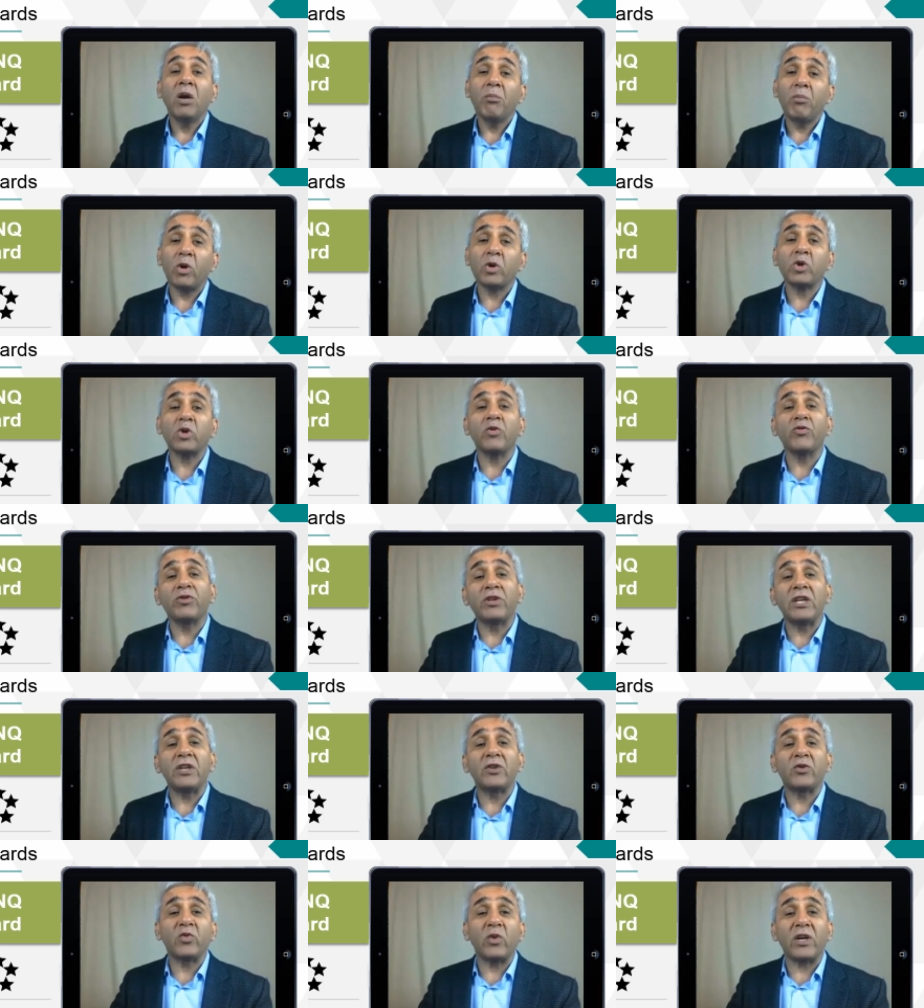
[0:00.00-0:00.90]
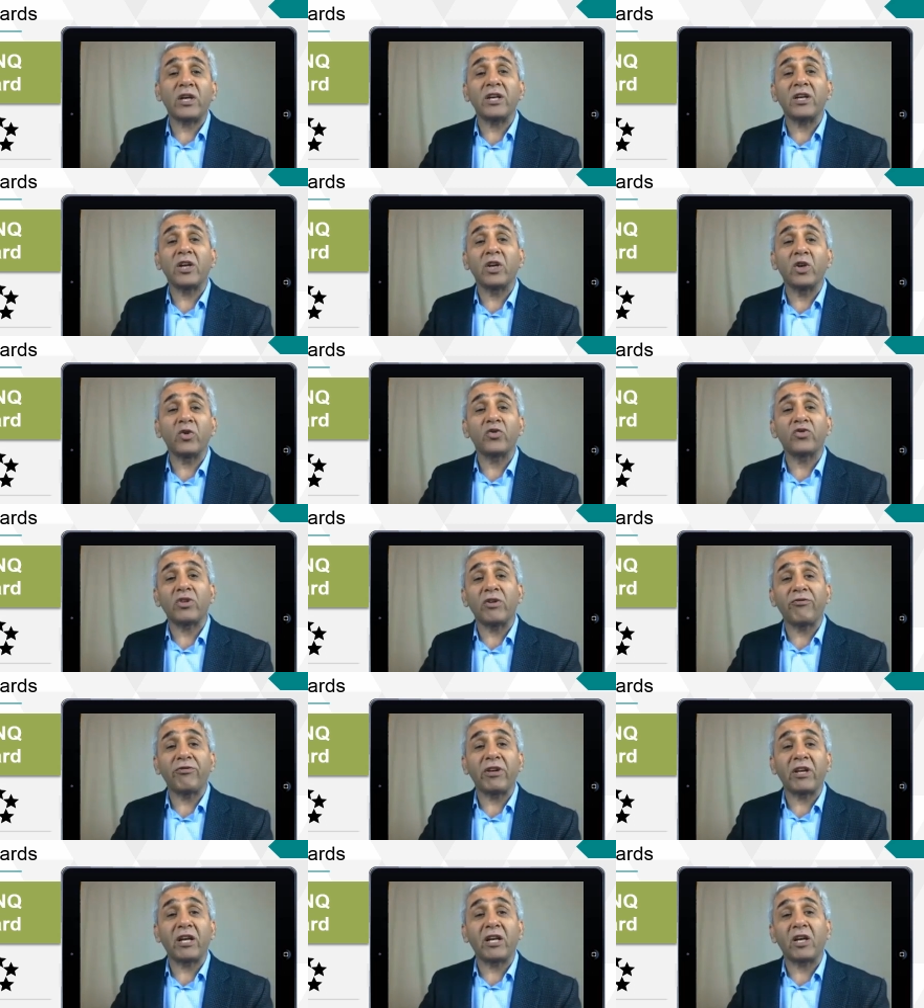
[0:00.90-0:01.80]
Both of these were introduced
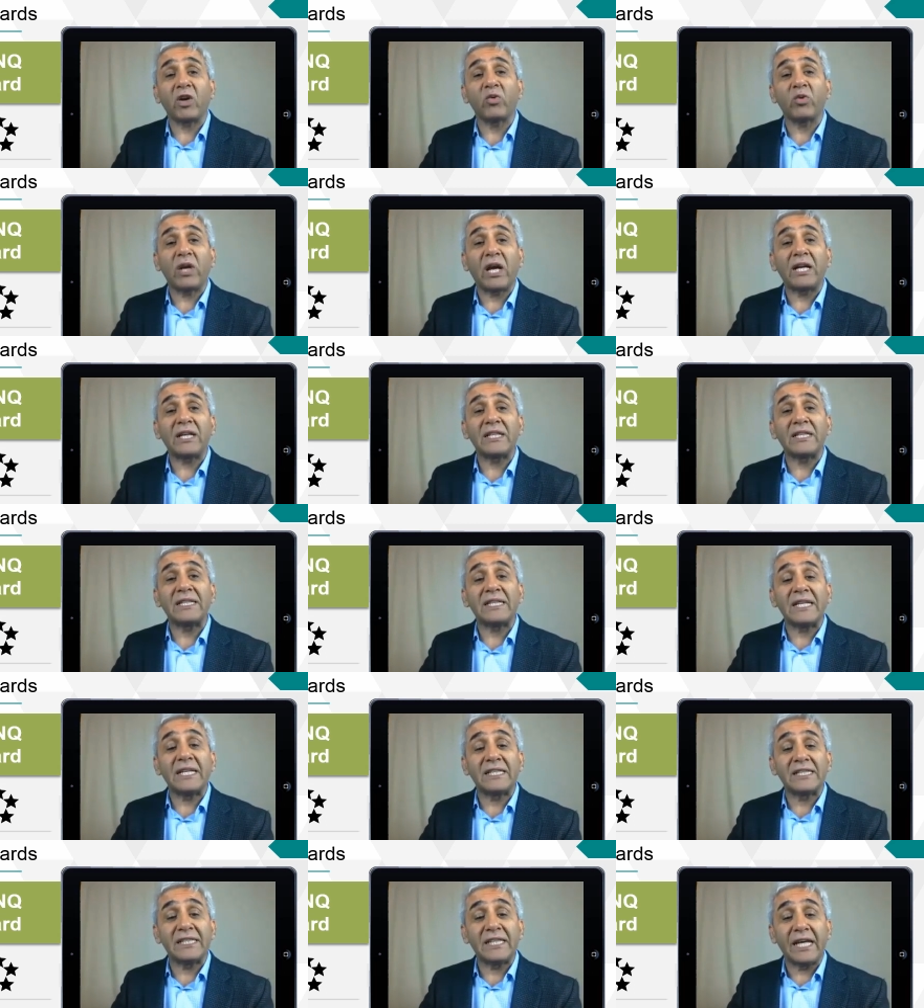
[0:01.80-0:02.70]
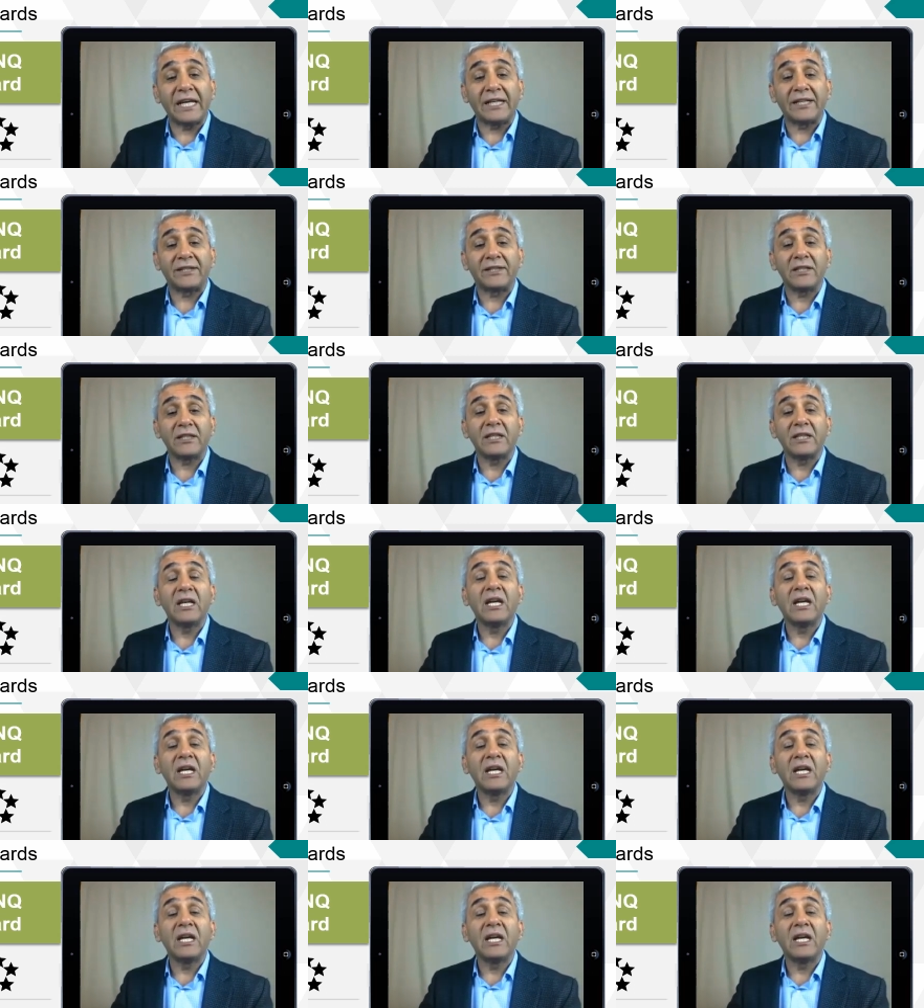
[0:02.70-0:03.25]
somewhere around 1988.